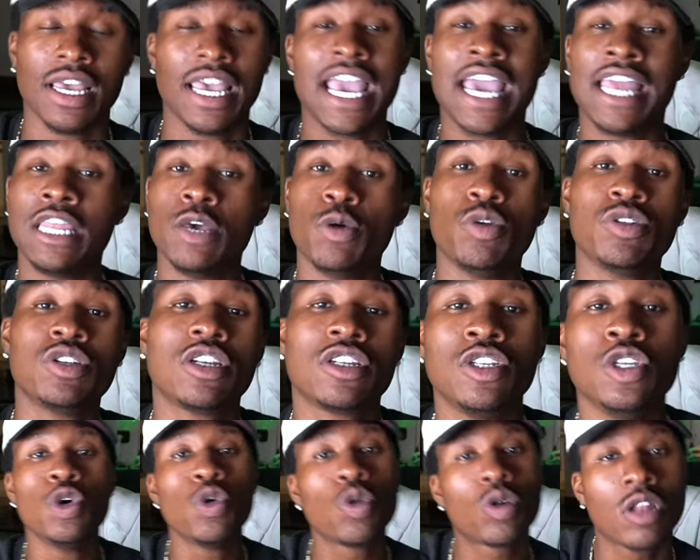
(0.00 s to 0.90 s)
And it was this
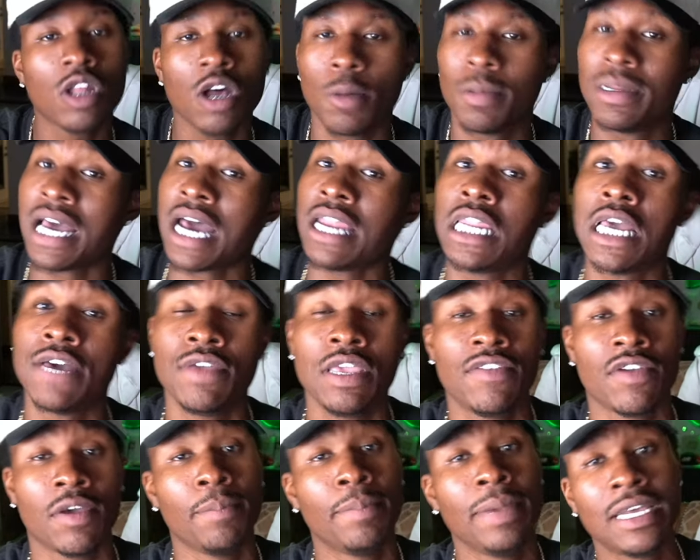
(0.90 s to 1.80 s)
club that I never
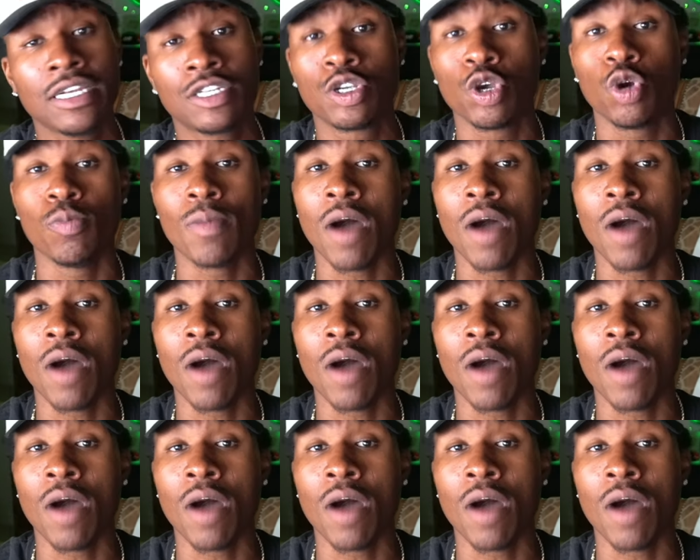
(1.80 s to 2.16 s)
even been to.